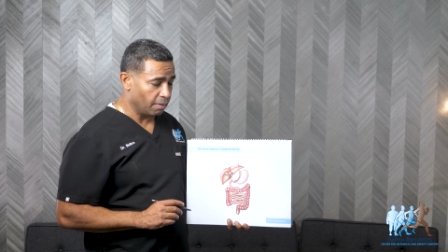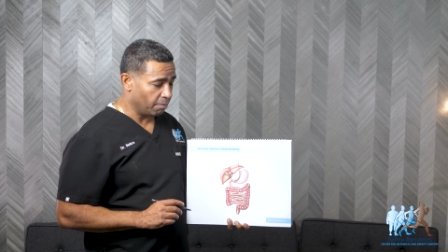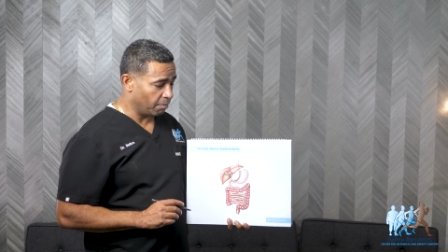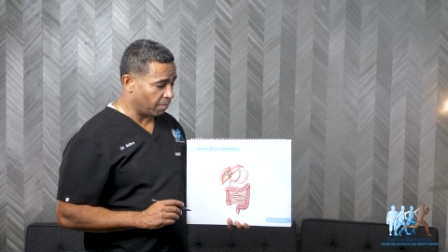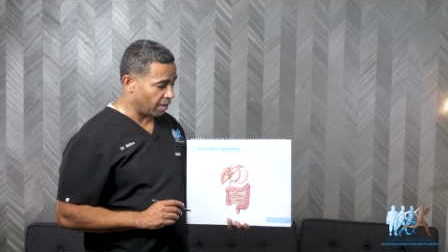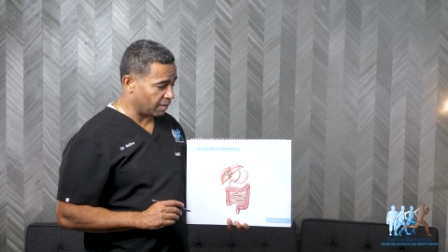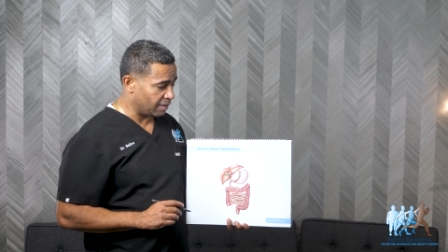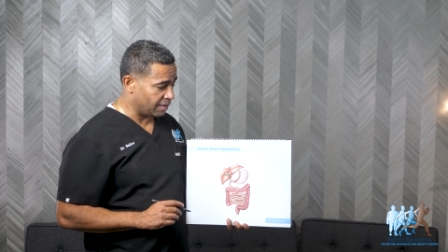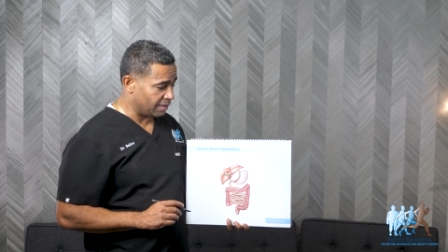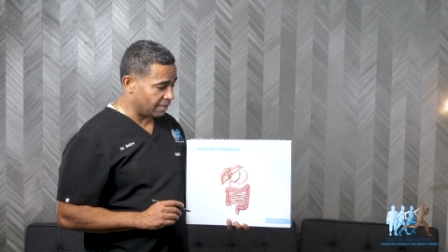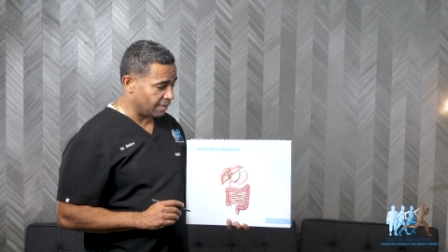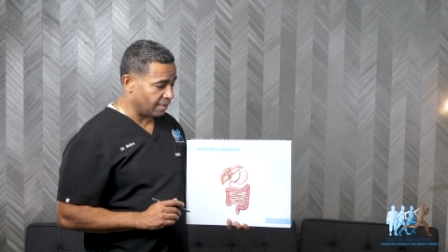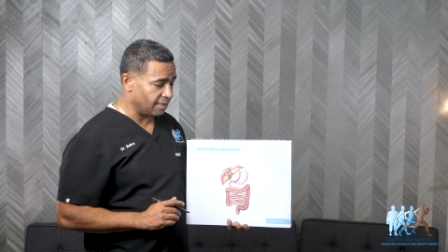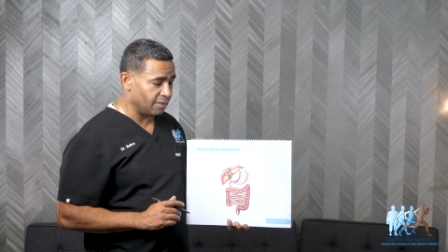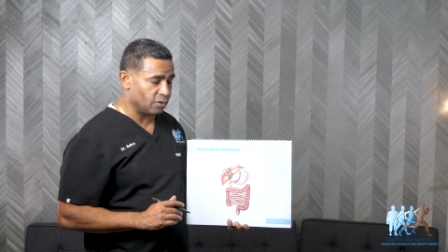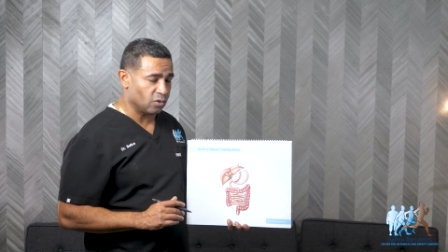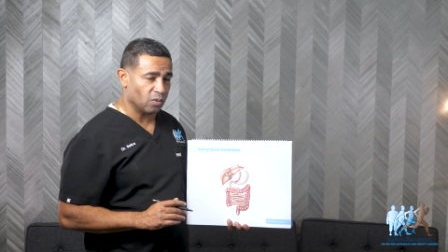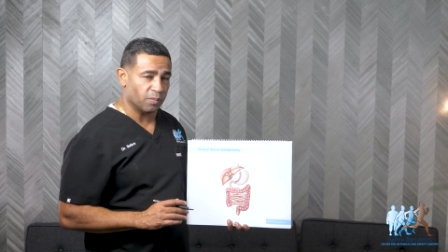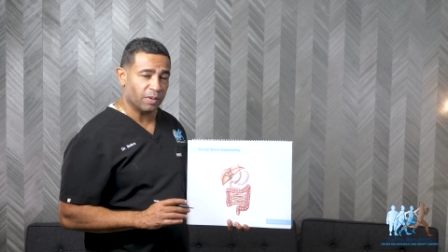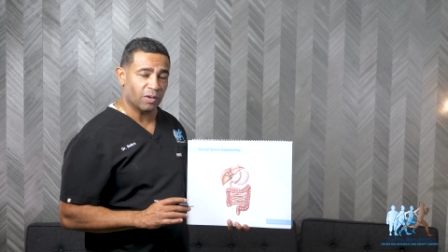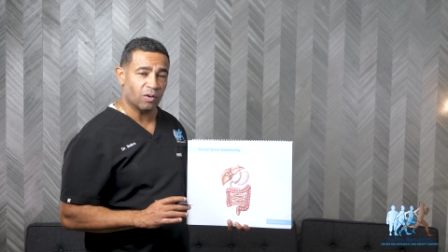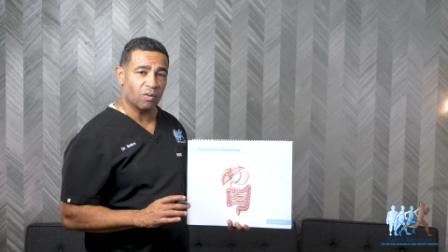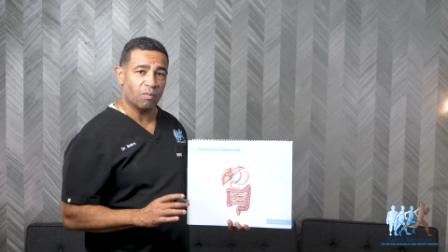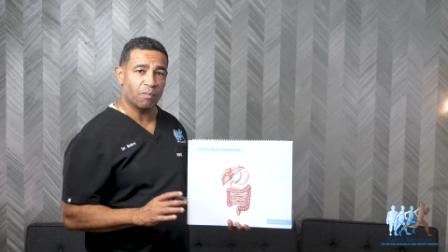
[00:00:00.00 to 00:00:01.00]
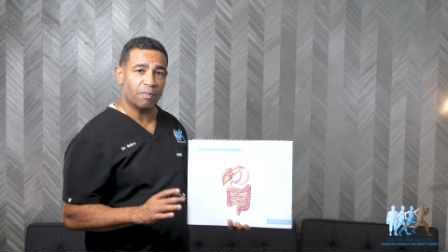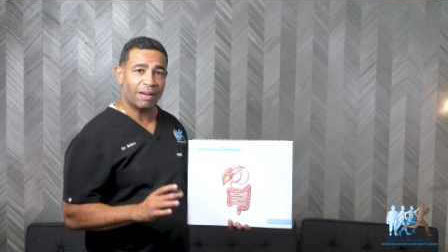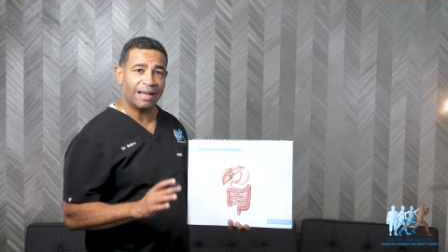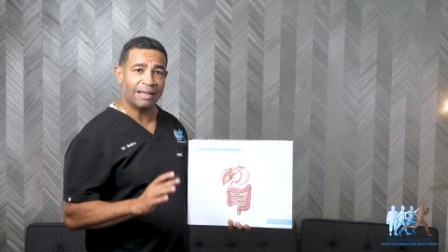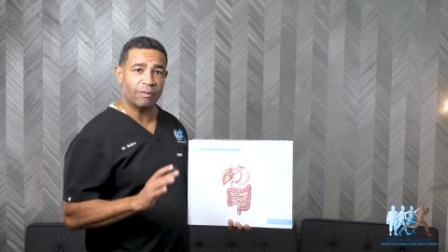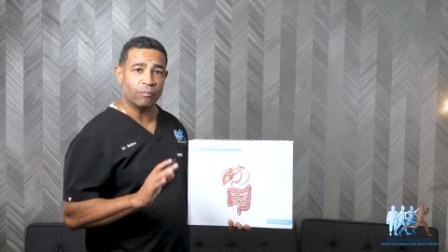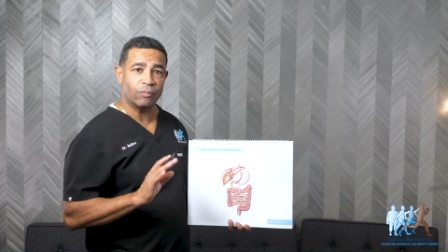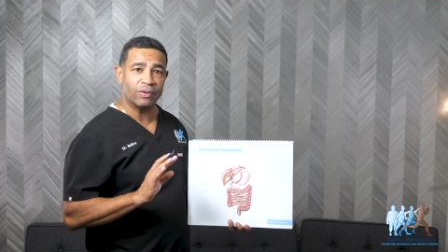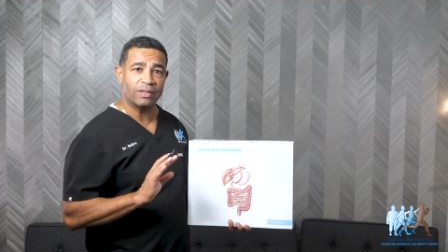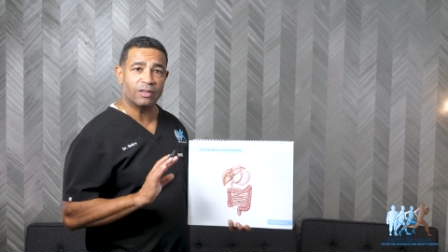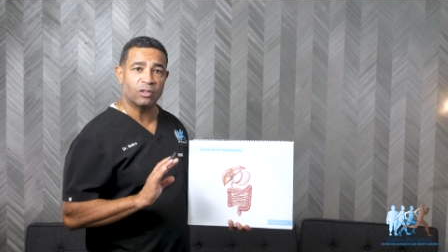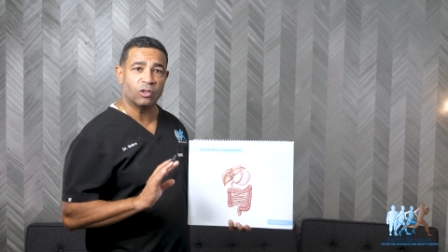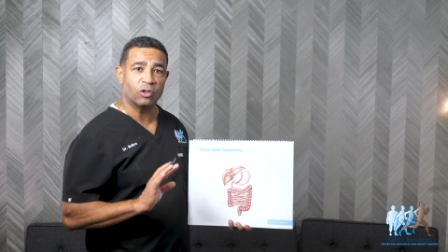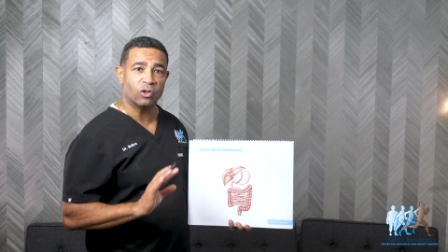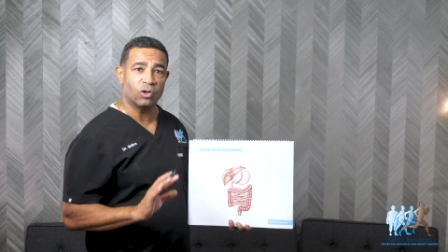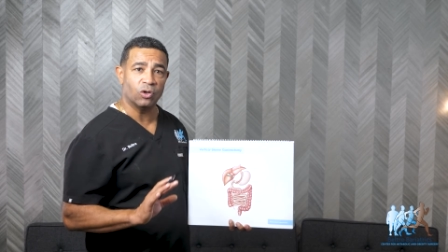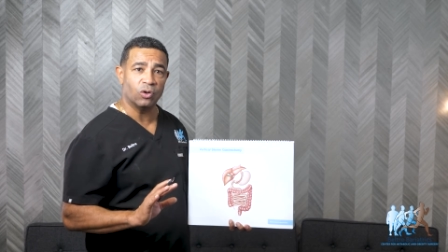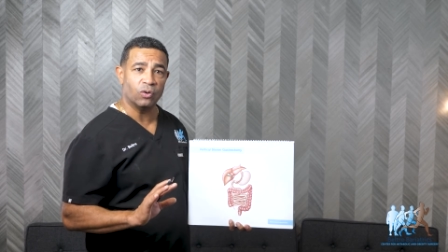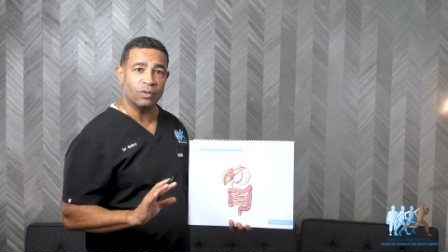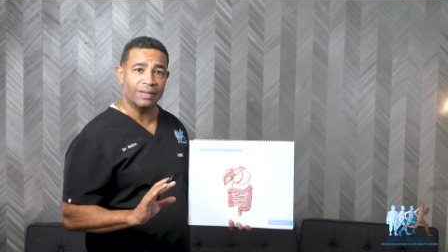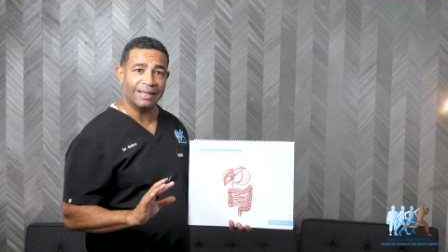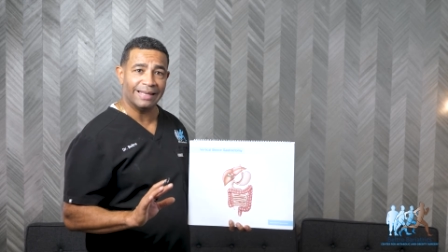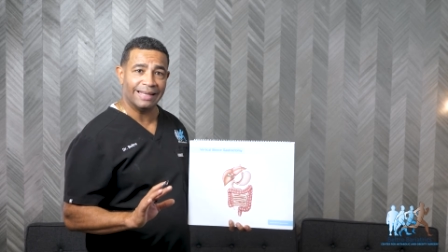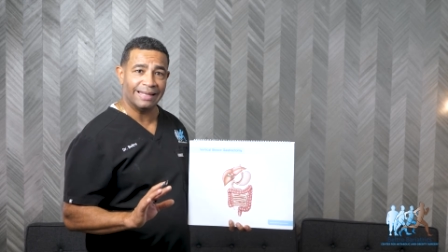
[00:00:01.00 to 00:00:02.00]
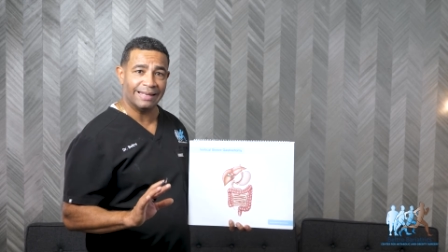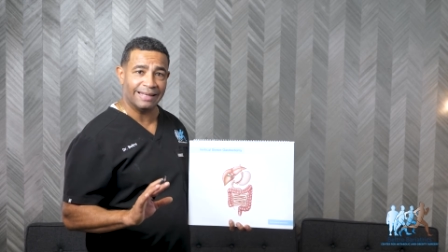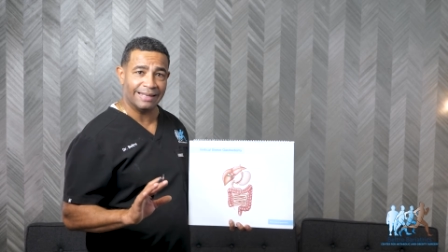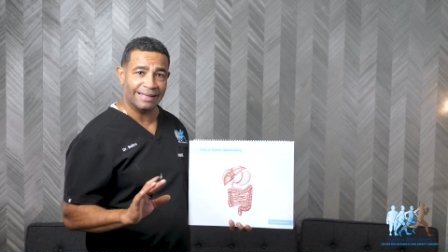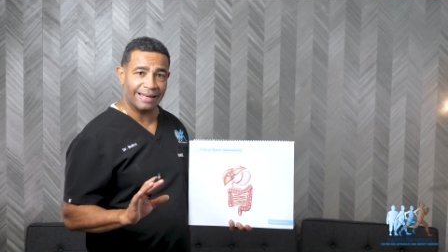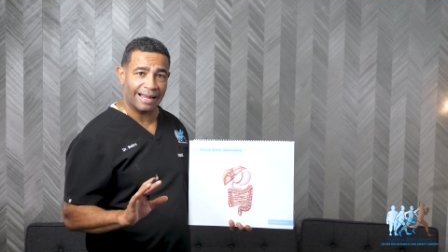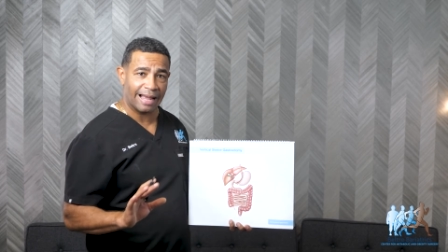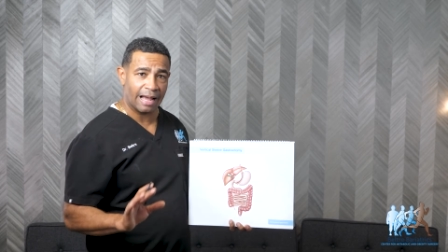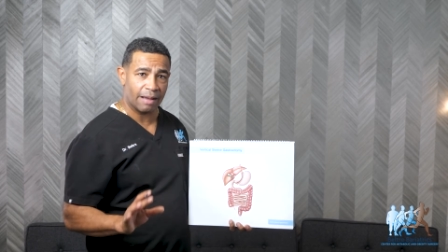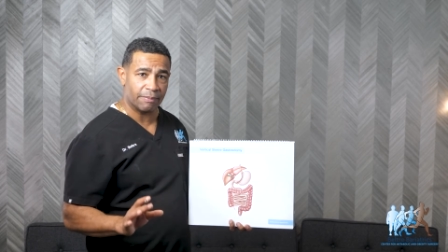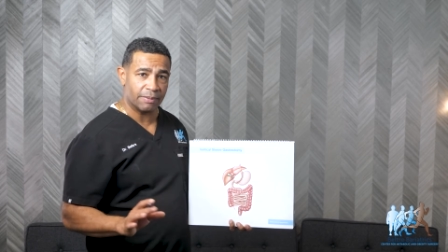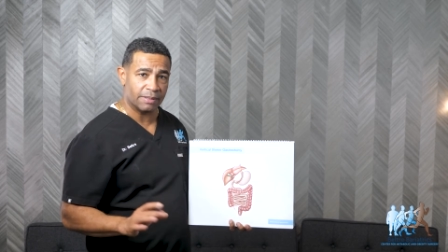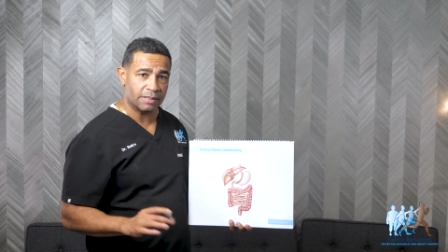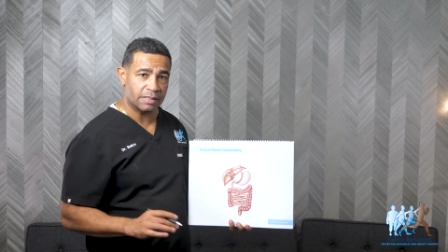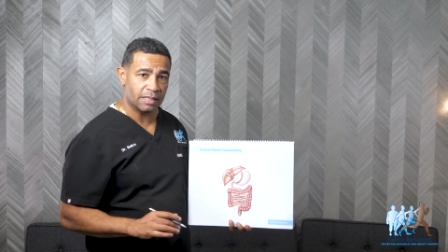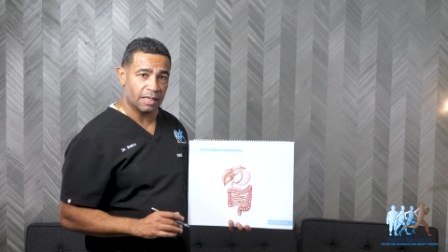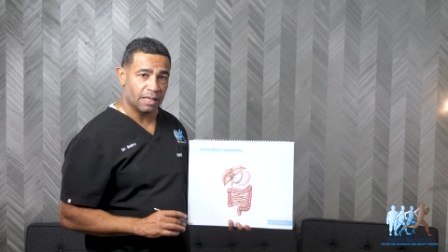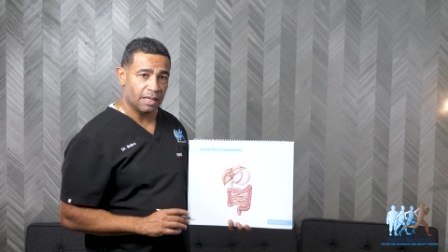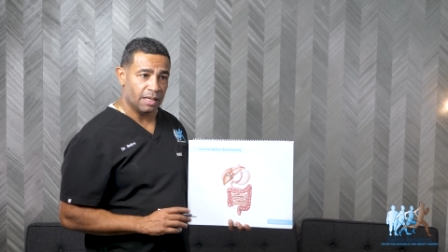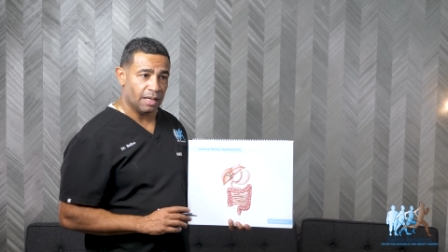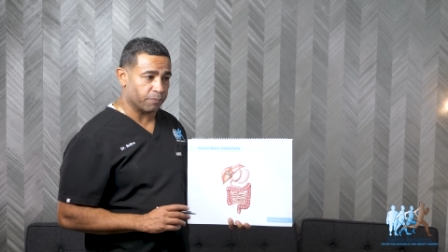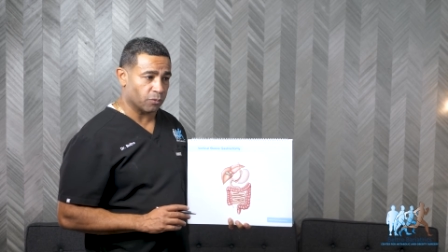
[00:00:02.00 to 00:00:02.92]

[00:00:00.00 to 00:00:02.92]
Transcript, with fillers: but still needs to be combined with good eating habits.